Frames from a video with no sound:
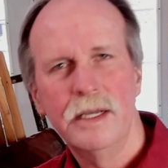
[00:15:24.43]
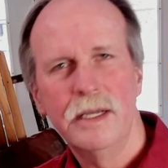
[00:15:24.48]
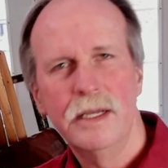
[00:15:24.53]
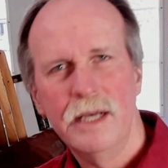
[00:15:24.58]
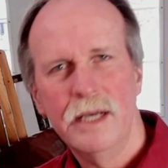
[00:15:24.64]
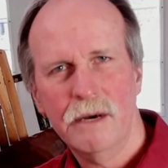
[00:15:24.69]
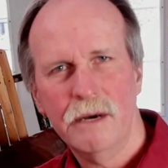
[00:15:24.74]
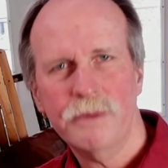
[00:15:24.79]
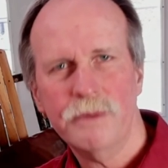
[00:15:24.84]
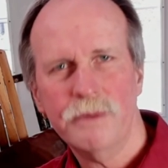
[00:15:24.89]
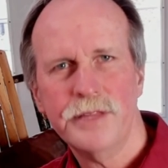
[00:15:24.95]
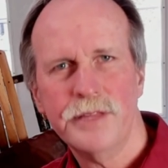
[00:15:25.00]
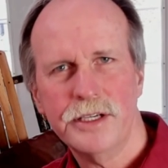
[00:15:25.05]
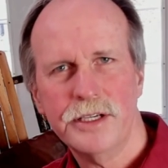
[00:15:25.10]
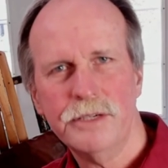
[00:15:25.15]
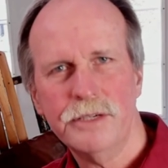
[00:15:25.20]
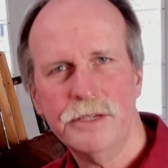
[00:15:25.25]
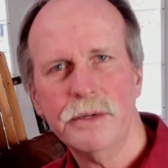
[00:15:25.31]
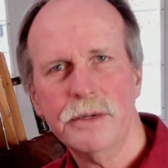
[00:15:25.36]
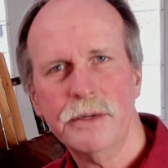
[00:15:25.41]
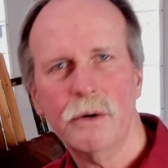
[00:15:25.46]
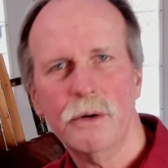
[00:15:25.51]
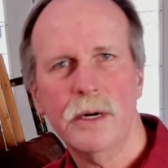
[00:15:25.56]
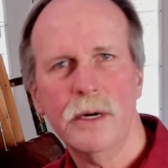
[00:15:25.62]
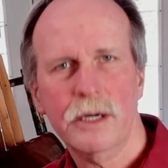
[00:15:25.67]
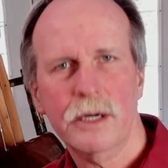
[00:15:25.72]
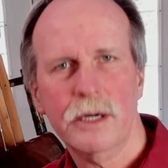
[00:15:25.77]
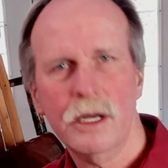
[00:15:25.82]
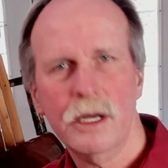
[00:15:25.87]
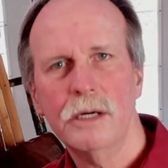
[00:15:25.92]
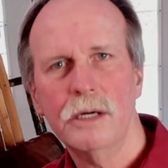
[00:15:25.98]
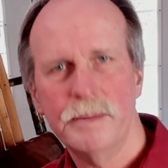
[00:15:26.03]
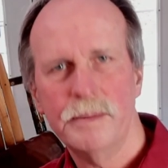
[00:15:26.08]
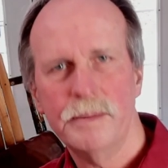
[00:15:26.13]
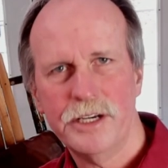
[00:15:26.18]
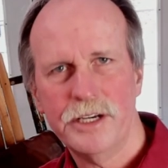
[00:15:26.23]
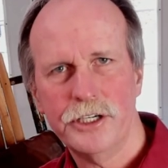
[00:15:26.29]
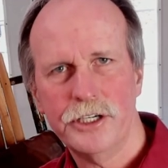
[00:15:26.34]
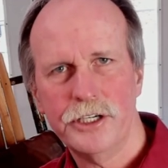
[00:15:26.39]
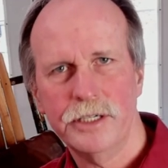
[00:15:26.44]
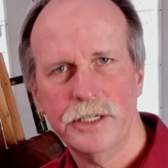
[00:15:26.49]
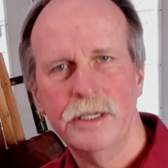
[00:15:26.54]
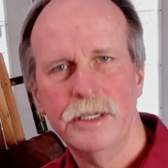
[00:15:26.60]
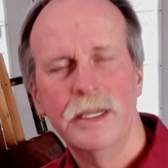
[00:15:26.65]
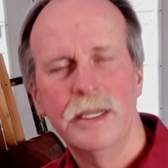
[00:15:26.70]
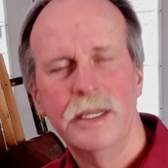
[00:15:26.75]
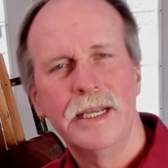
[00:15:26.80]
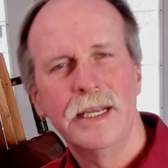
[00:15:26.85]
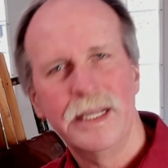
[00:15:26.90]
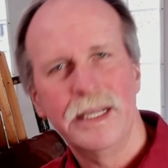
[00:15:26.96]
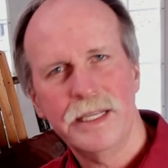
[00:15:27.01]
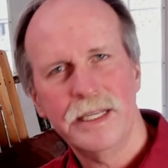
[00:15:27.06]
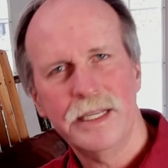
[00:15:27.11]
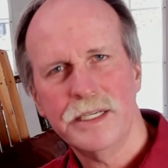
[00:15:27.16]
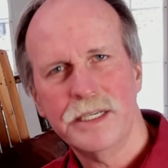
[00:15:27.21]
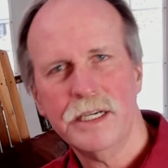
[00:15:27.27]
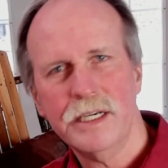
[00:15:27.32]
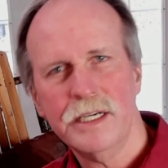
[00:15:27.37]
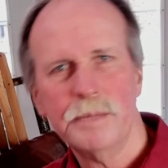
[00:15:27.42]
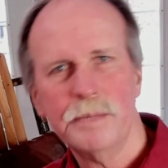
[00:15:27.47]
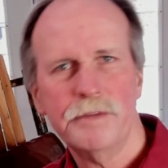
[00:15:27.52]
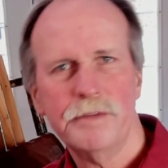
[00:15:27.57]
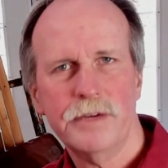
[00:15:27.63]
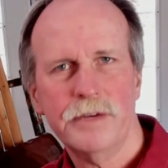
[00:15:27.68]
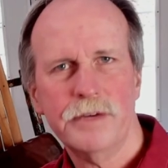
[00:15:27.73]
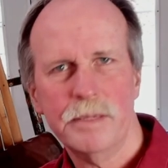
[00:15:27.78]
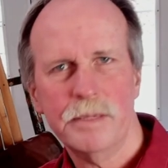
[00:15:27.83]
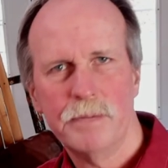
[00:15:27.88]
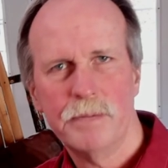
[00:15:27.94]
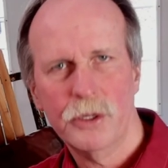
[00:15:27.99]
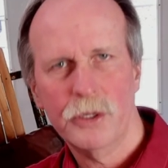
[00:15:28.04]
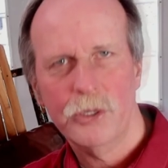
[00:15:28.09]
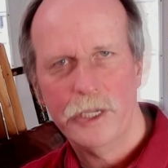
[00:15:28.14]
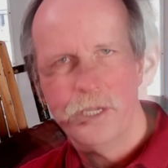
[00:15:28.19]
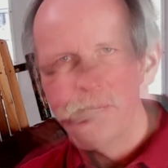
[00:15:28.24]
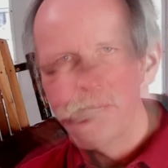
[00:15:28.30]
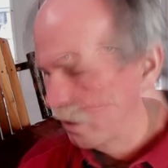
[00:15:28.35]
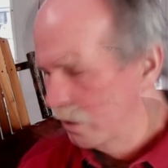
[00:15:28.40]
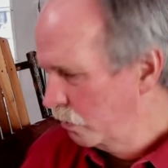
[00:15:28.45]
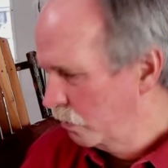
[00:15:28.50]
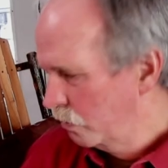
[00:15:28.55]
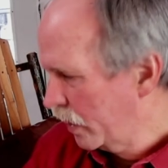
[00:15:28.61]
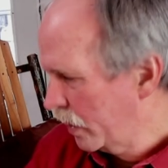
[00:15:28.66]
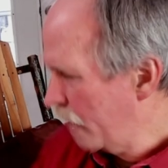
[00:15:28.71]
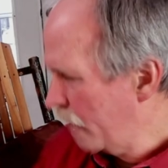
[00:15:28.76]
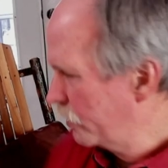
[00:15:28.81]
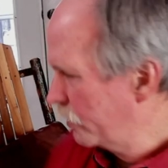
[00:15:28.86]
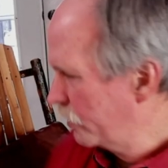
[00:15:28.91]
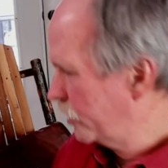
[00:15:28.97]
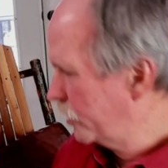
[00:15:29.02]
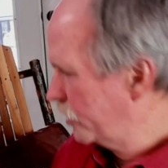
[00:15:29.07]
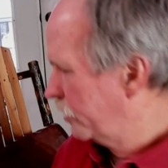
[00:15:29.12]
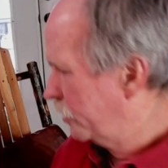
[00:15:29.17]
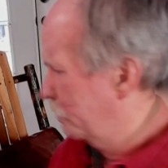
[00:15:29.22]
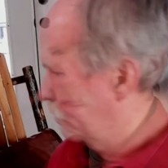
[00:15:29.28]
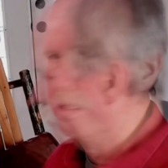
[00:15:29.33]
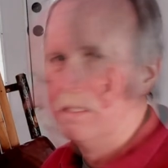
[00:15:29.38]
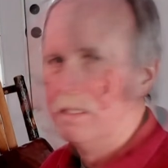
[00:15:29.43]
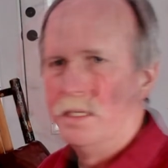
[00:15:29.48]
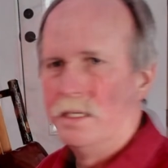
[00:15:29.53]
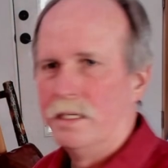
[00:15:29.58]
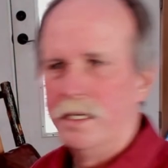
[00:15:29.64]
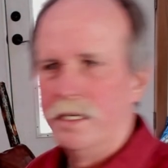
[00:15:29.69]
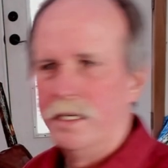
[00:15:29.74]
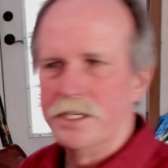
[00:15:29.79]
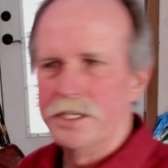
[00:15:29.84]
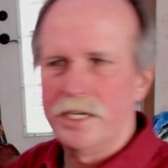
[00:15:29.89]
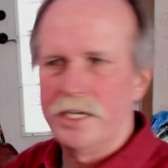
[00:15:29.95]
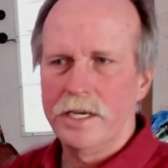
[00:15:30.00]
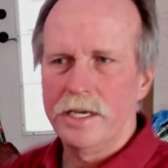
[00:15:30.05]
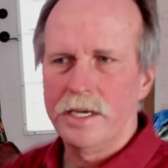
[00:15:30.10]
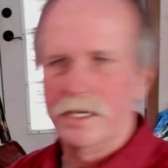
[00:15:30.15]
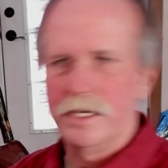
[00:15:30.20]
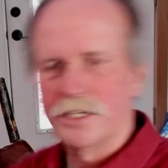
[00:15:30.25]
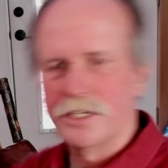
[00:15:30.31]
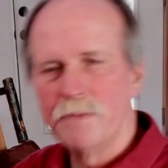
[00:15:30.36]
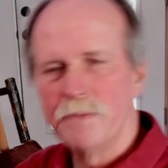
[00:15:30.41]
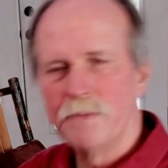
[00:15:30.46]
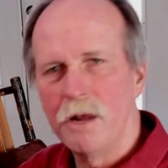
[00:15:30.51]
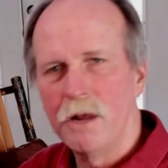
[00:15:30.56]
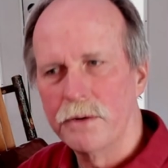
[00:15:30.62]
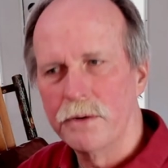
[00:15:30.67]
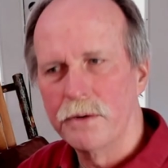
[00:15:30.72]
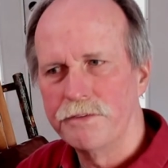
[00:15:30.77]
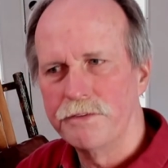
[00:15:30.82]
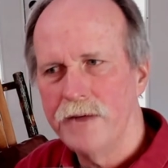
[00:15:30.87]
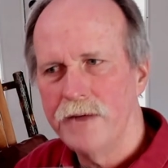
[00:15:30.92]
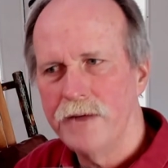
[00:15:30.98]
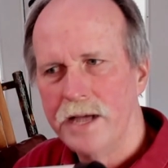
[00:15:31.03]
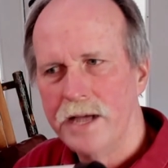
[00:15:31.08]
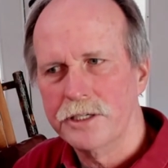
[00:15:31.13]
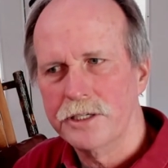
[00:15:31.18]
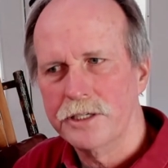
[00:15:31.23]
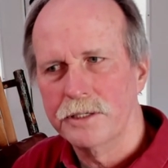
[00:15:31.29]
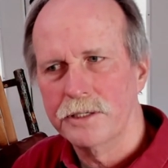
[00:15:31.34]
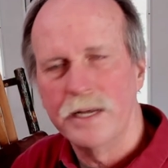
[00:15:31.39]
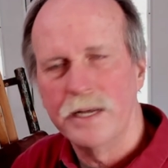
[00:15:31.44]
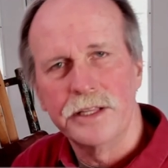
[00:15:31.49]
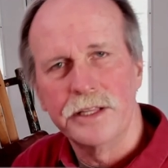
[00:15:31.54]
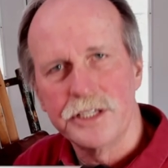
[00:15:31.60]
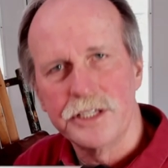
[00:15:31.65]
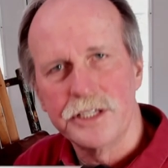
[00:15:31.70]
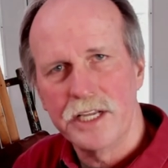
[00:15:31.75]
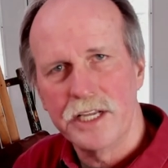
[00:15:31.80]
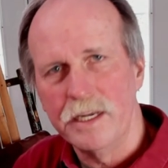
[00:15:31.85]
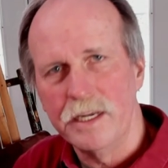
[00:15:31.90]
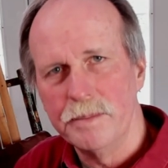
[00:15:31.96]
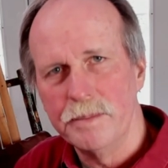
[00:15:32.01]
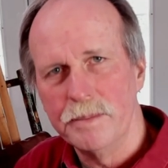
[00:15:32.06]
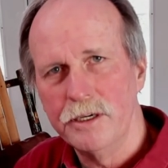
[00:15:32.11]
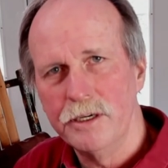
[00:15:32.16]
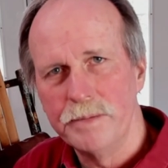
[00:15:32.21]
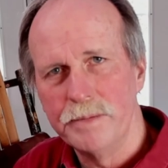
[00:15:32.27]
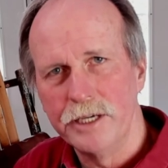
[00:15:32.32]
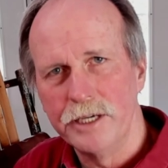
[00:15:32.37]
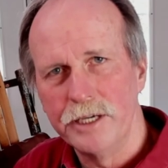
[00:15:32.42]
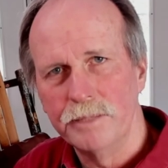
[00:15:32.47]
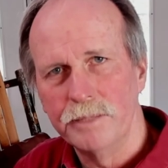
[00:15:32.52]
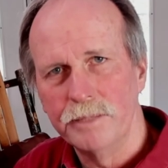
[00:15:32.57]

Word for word: However, they do require collimation and they tend to be very bulky. What I would do is get a small refractor like this 80 millimeter.